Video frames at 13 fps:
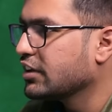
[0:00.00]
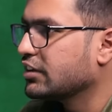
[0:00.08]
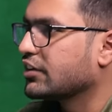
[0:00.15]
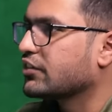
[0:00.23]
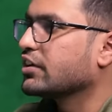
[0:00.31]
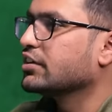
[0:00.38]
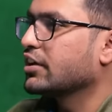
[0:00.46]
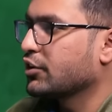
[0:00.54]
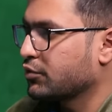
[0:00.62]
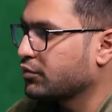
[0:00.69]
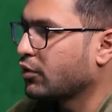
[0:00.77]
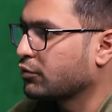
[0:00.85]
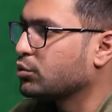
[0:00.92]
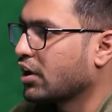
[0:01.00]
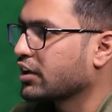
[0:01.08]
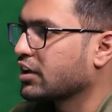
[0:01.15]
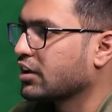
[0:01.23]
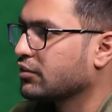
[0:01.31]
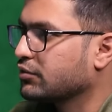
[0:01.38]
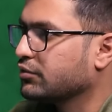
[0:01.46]
Let's say in case of
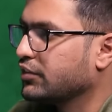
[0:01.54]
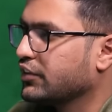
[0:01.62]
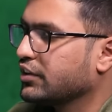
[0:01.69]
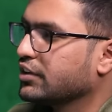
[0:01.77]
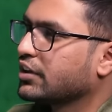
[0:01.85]
Dwarka, we see